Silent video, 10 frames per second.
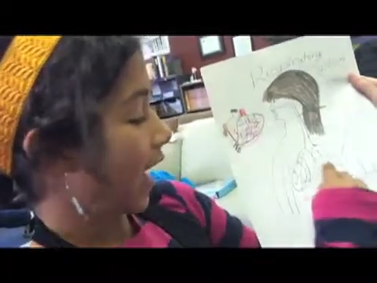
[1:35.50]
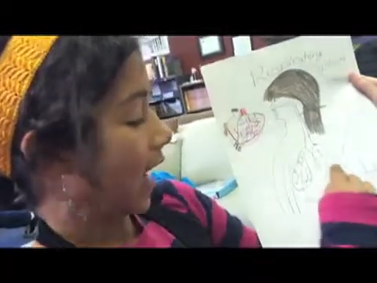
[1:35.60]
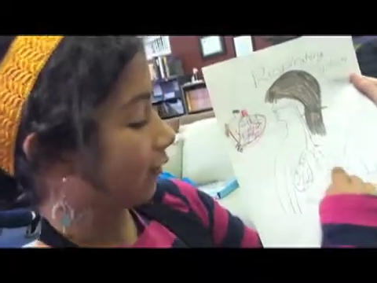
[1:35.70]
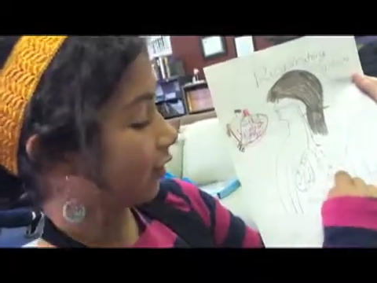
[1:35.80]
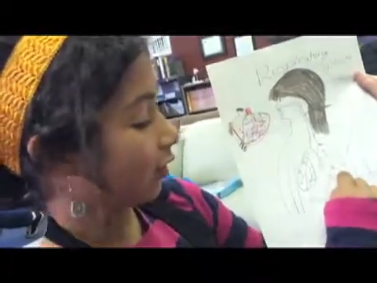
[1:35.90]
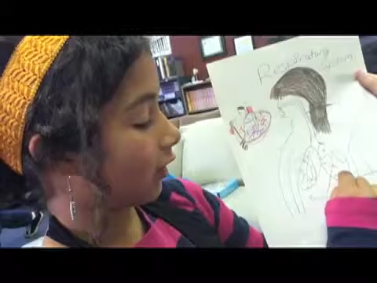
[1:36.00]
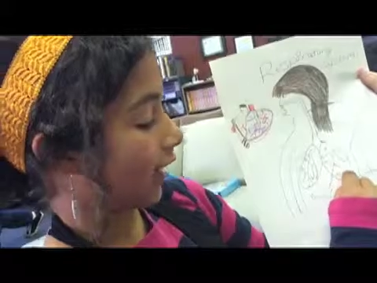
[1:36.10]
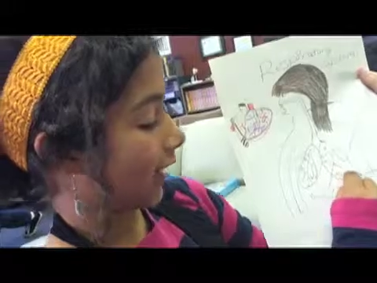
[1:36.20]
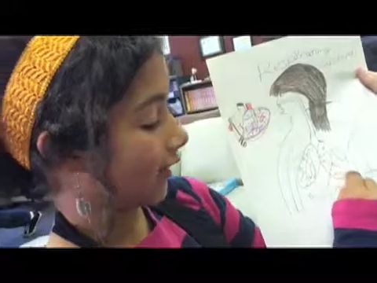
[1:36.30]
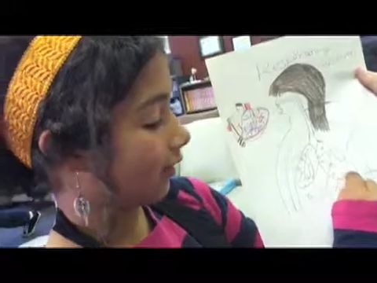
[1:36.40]

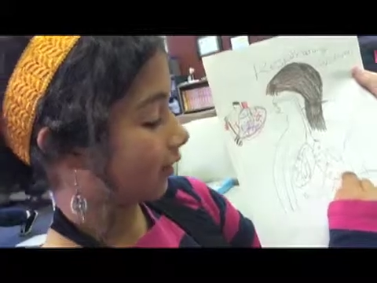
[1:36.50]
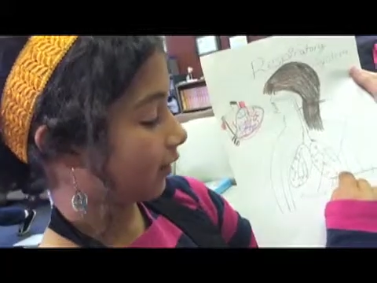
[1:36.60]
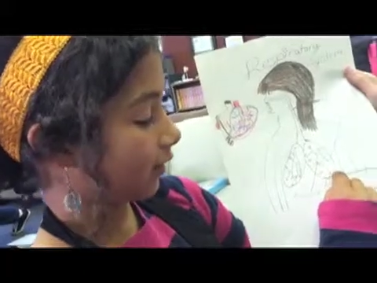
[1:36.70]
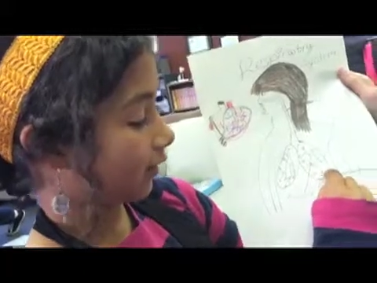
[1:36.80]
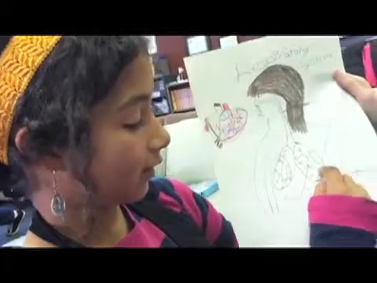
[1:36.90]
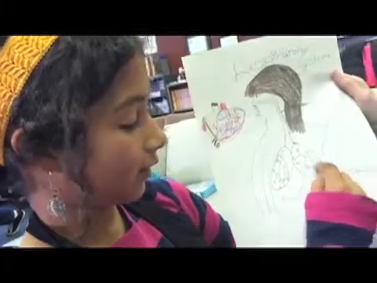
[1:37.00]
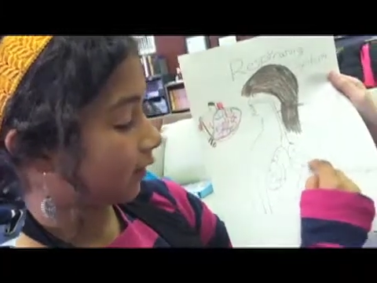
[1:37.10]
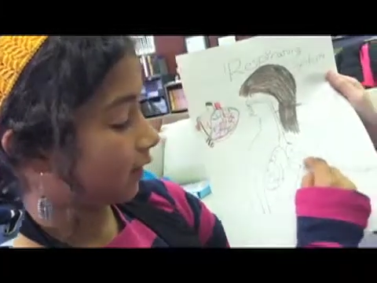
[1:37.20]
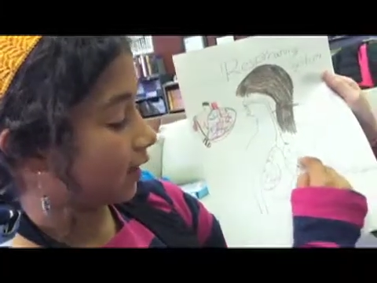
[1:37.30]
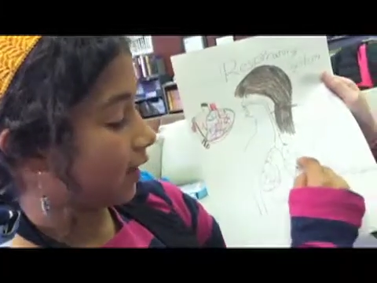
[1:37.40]
Alveoli.
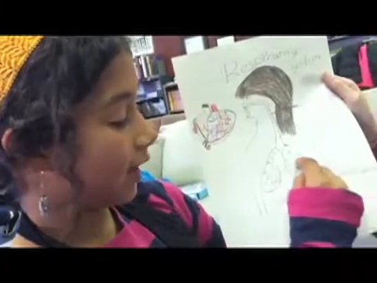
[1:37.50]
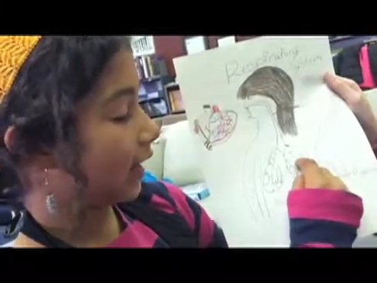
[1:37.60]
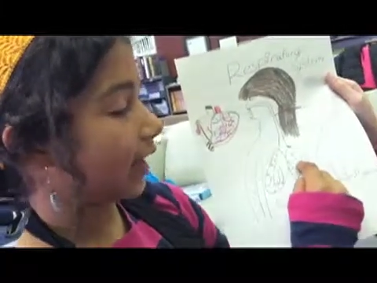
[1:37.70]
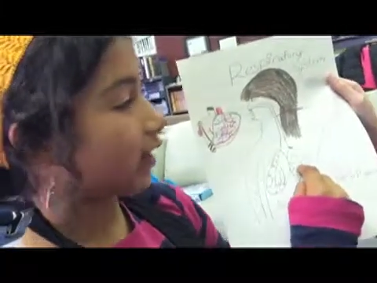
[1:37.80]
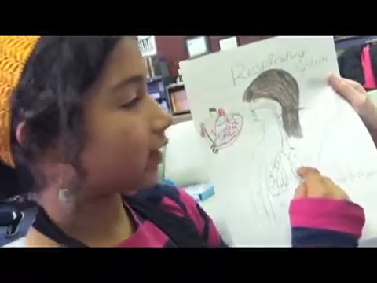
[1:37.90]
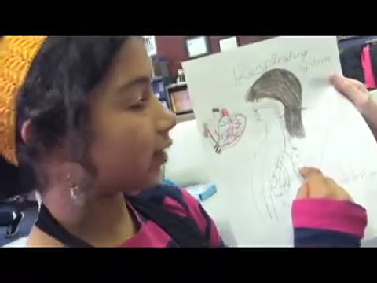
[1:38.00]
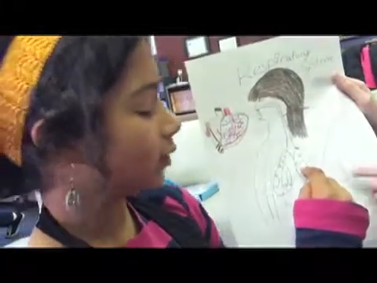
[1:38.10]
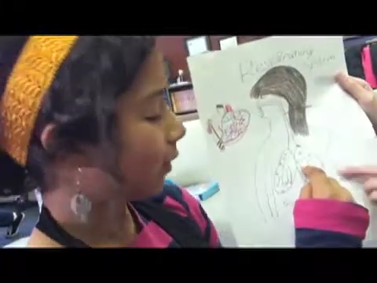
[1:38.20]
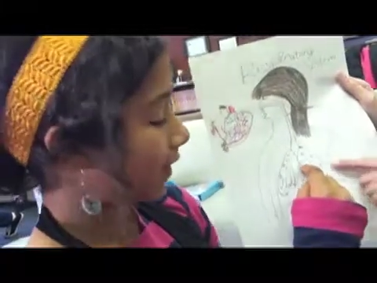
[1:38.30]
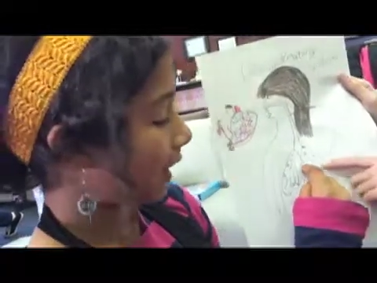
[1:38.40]
And
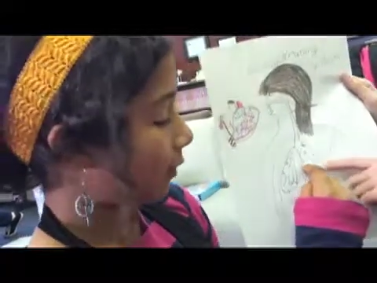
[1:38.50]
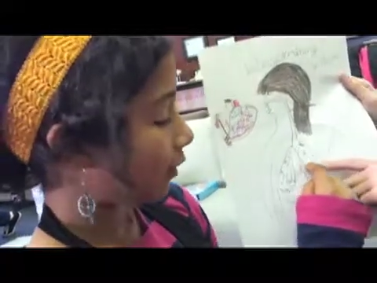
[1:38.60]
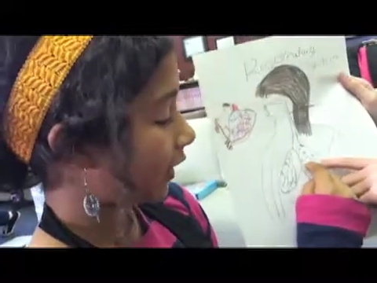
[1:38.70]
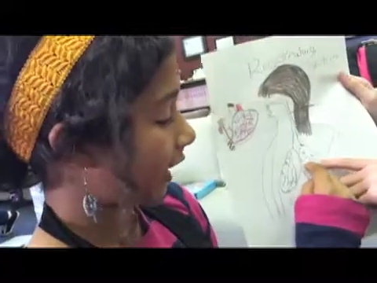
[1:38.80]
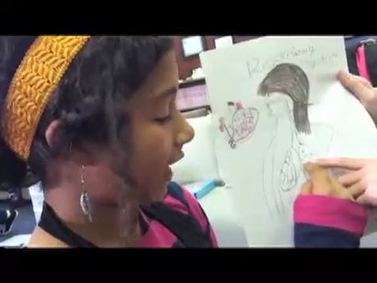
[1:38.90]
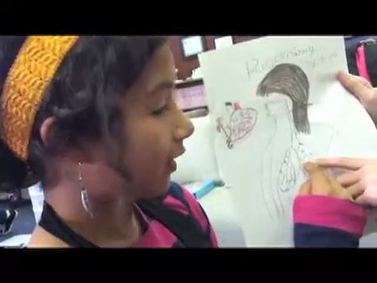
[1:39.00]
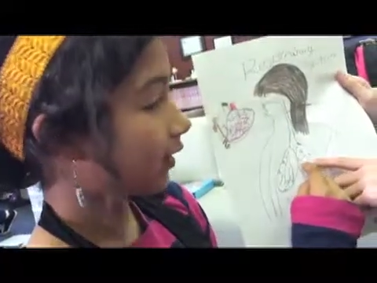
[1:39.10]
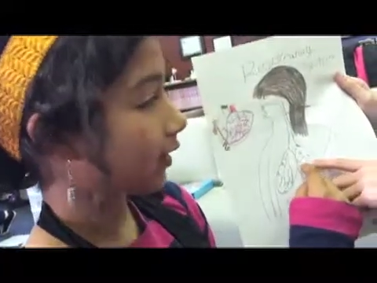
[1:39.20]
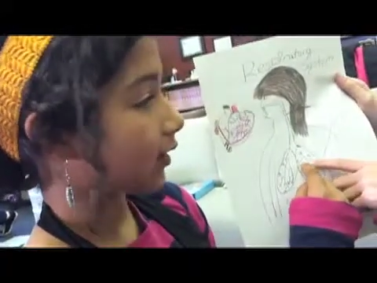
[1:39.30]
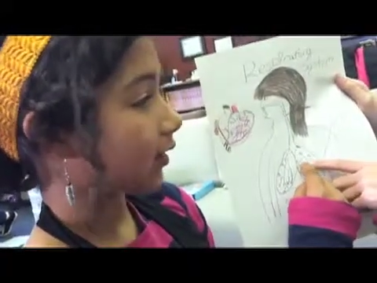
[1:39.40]
what's that word again?
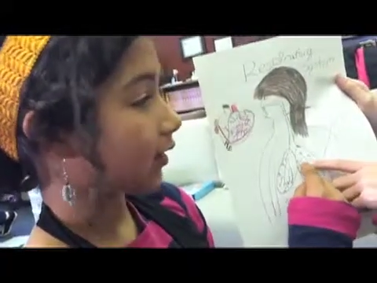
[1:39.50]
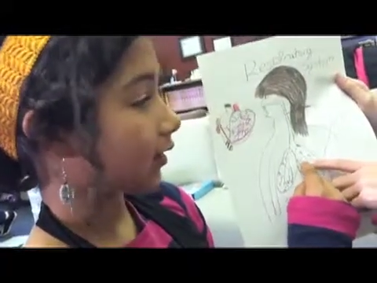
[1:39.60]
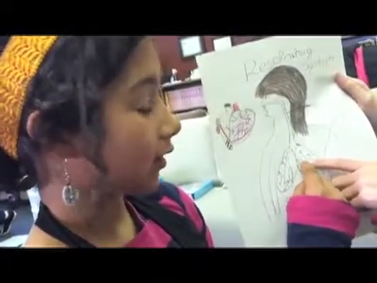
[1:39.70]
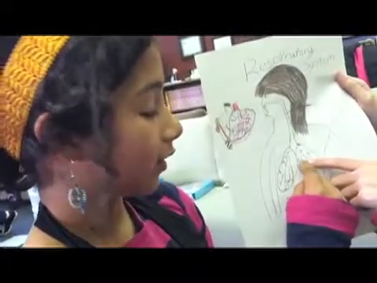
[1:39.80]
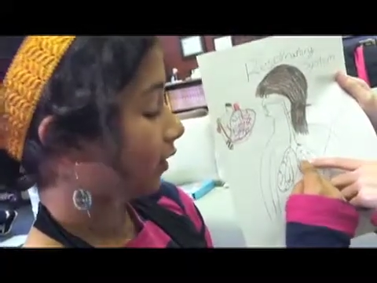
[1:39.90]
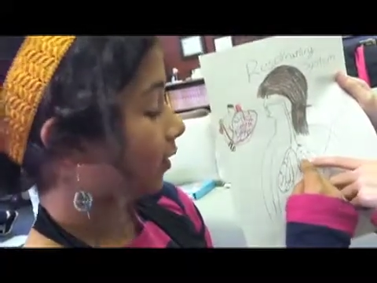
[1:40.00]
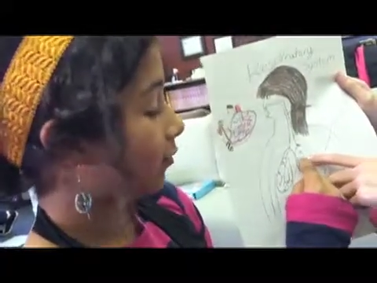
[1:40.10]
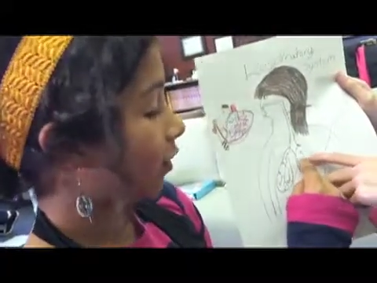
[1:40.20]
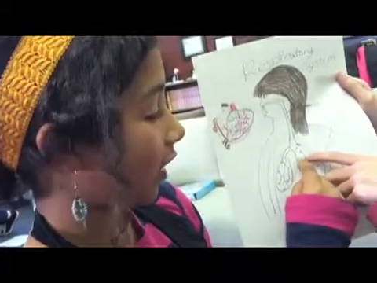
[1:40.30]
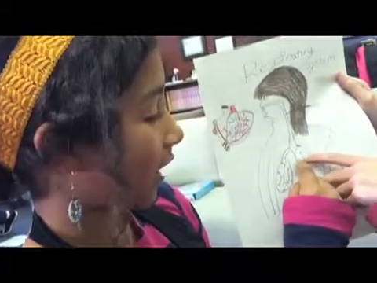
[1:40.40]
Bronchi?
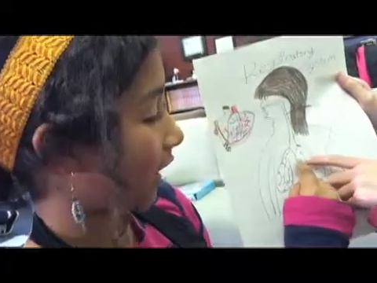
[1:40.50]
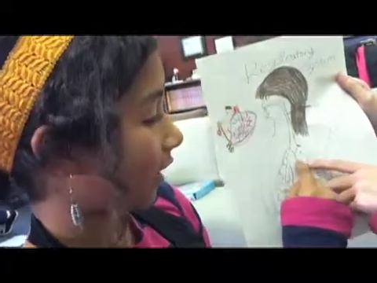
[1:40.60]
Bronchi.